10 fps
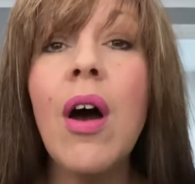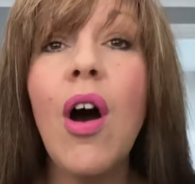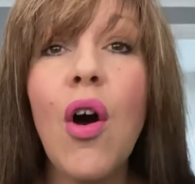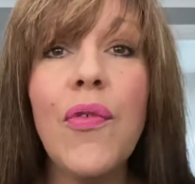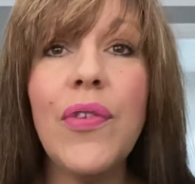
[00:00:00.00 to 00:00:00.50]

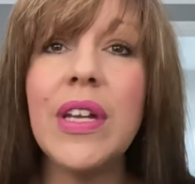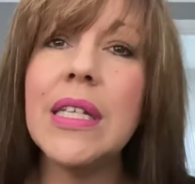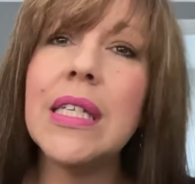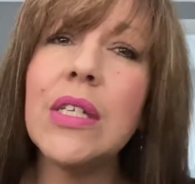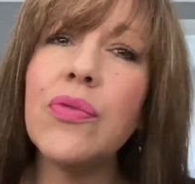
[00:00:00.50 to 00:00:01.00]
often
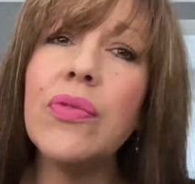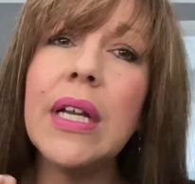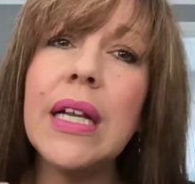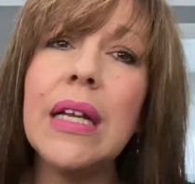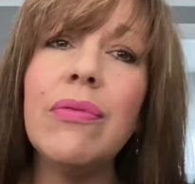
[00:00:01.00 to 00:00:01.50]
is this
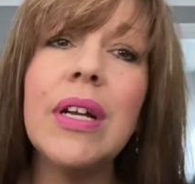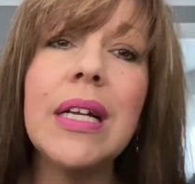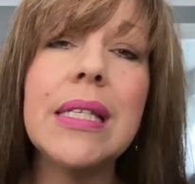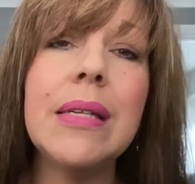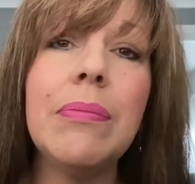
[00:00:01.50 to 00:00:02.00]
really,
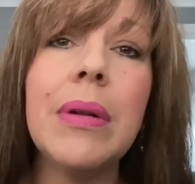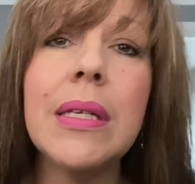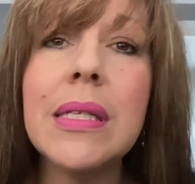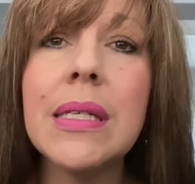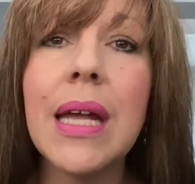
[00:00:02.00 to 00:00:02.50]
really
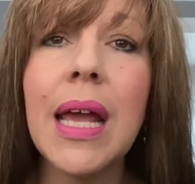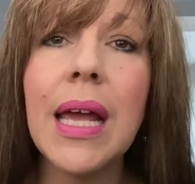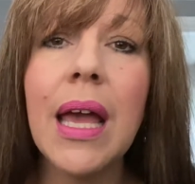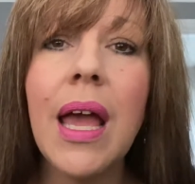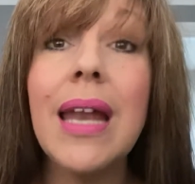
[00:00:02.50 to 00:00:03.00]

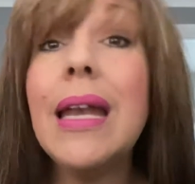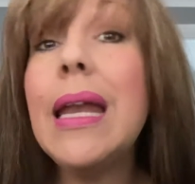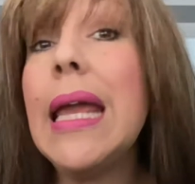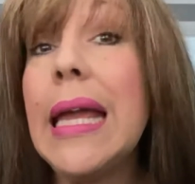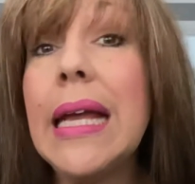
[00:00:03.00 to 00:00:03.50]
simplistic
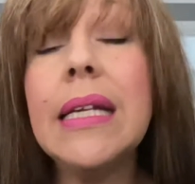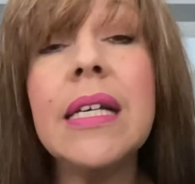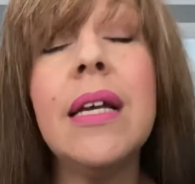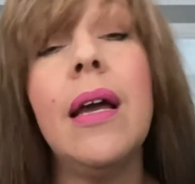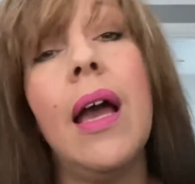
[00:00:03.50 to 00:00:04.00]

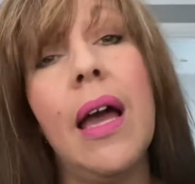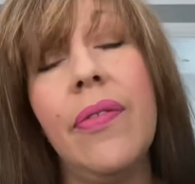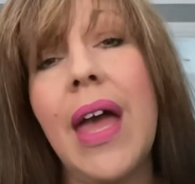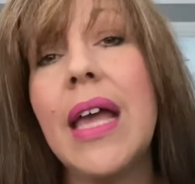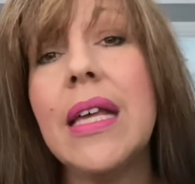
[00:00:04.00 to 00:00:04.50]
need
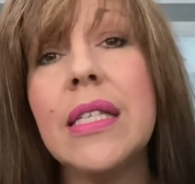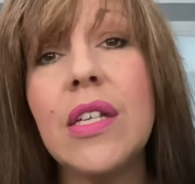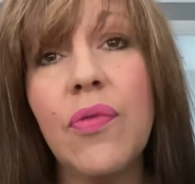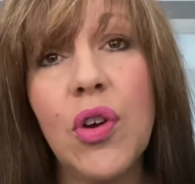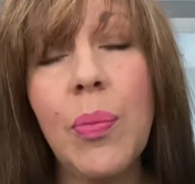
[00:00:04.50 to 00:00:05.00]
and that is
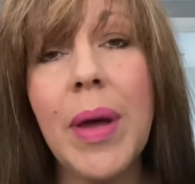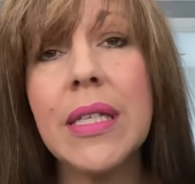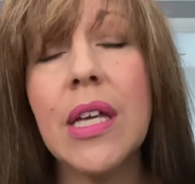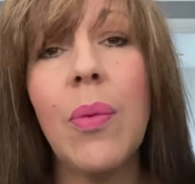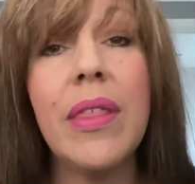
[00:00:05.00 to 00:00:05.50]
to feel
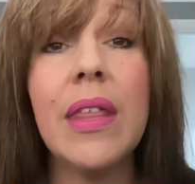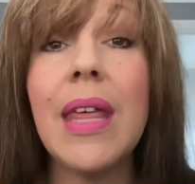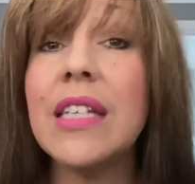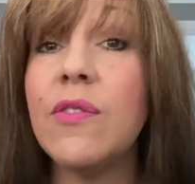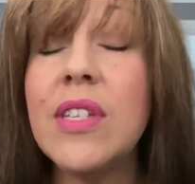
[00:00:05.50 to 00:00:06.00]
better, whether
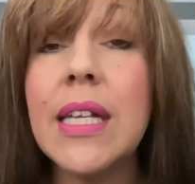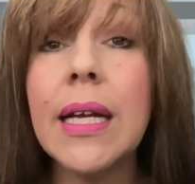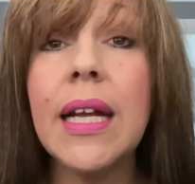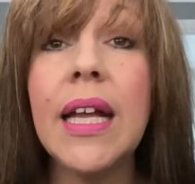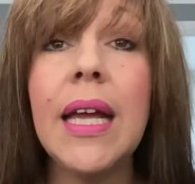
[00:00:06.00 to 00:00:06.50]
that's
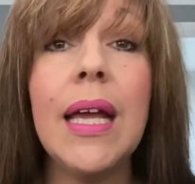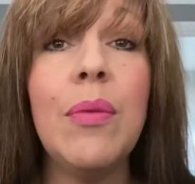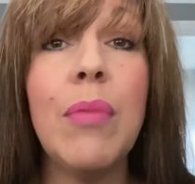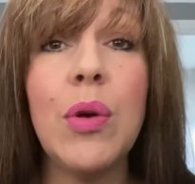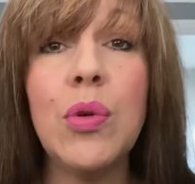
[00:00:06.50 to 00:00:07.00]
physically,
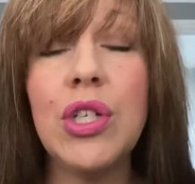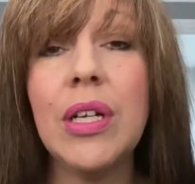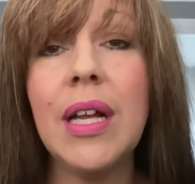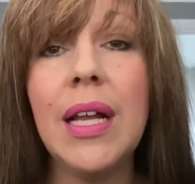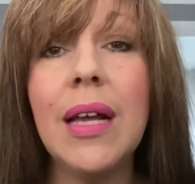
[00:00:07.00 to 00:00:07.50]

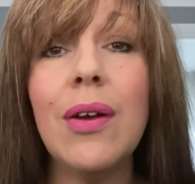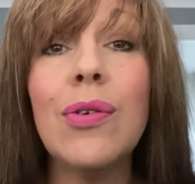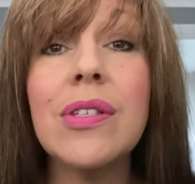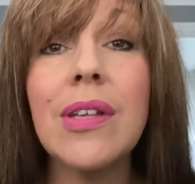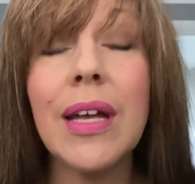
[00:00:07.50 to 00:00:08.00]
emotionally,
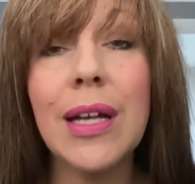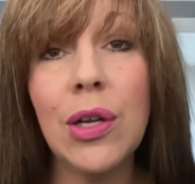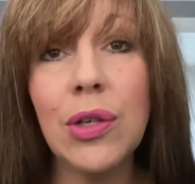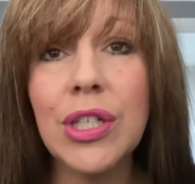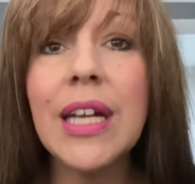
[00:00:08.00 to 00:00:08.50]
or
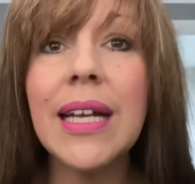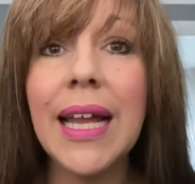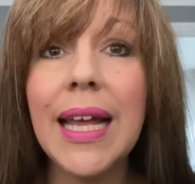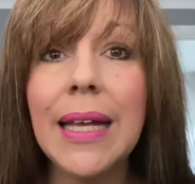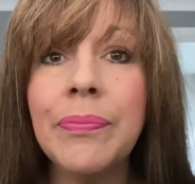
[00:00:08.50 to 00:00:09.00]

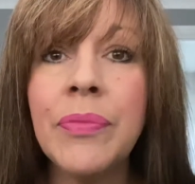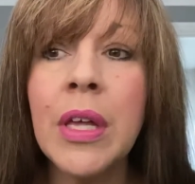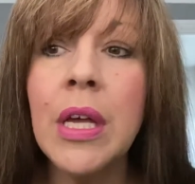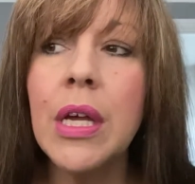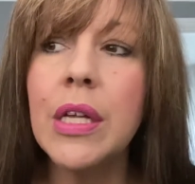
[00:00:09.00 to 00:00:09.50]
psychologically.
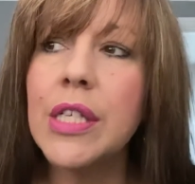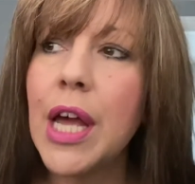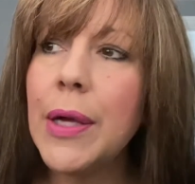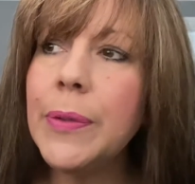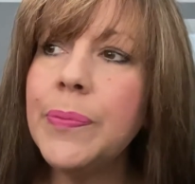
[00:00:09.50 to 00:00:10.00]

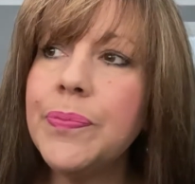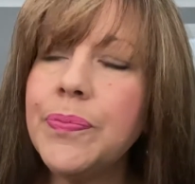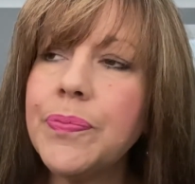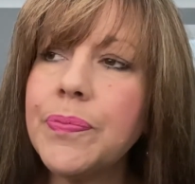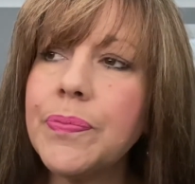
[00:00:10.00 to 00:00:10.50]
So,
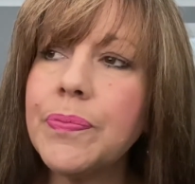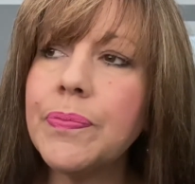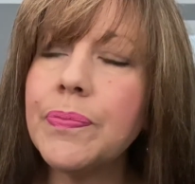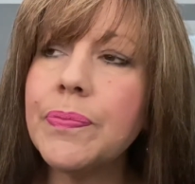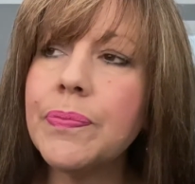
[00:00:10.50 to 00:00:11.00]

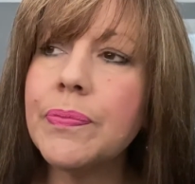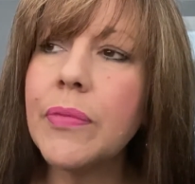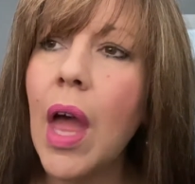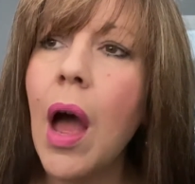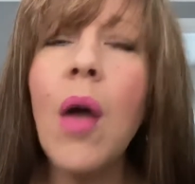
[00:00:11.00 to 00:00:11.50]

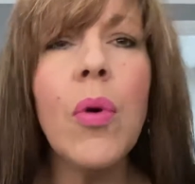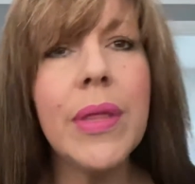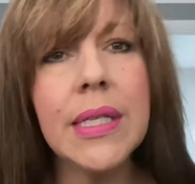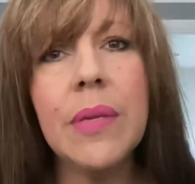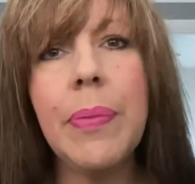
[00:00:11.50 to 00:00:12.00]
I
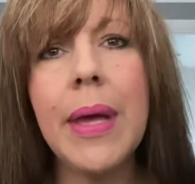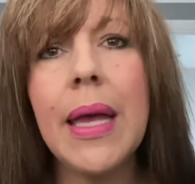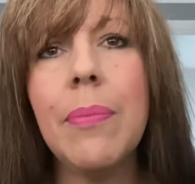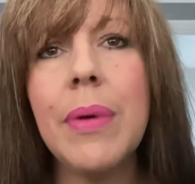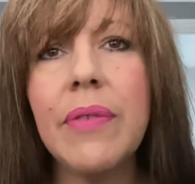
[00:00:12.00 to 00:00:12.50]
want this to
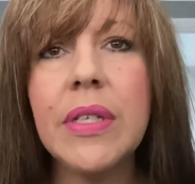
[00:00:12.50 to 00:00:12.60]
be a bit of a